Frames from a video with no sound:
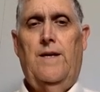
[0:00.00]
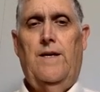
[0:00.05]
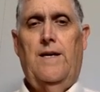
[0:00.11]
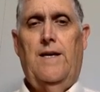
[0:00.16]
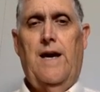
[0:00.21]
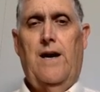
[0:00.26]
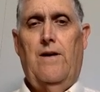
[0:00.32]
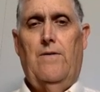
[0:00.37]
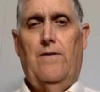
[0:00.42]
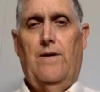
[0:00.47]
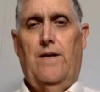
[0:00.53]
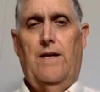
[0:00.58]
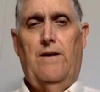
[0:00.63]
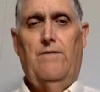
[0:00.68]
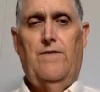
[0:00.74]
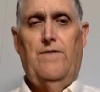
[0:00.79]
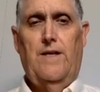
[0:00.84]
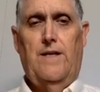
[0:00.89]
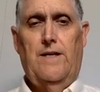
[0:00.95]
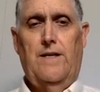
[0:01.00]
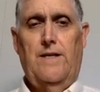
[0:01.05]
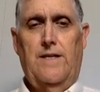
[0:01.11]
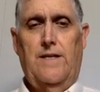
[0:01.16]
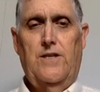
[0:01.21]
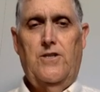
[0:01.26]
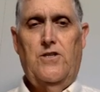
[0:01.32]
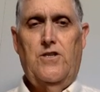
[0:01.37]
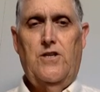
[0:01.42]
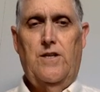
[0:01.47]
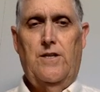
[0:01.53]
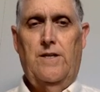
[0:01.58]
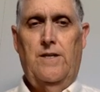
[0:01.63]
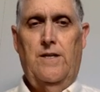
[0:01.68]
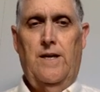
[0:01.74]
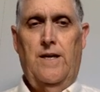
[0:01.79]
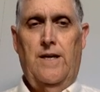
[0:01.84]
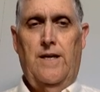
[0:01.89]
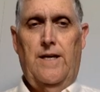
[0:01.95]
Now, if the condition
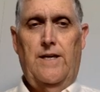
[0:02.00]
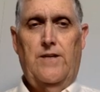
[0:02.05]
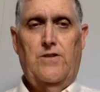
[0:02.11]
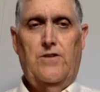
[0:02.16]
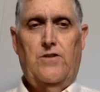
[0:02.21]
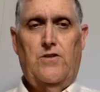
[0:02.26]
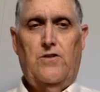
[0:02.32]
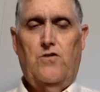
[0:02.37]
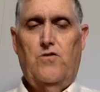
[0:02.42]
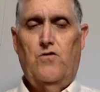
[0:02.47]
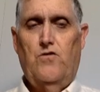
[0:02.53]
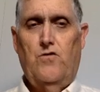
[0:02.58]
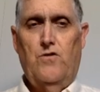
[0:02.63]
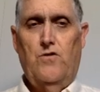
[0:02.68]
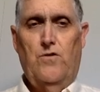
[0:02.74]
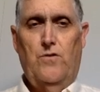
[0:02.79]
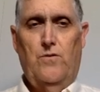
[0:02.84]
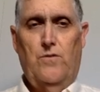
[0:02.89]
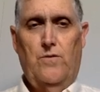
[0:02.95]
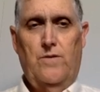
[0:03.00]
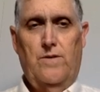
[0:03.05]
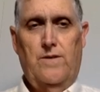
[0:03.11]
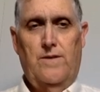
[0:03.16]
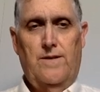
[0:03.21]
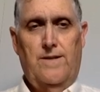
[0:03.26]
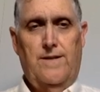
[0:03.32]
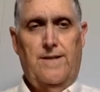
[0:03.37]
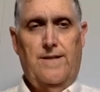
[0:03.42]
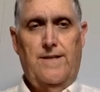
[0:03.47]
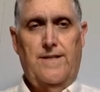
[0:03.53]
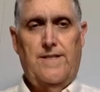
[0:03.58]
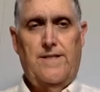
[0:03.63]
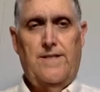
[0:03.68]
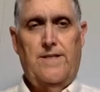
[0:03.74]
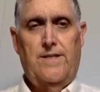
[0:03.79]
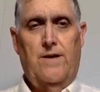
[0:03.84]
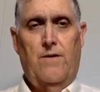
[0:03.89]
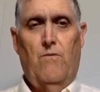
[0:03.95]
is true, look at this.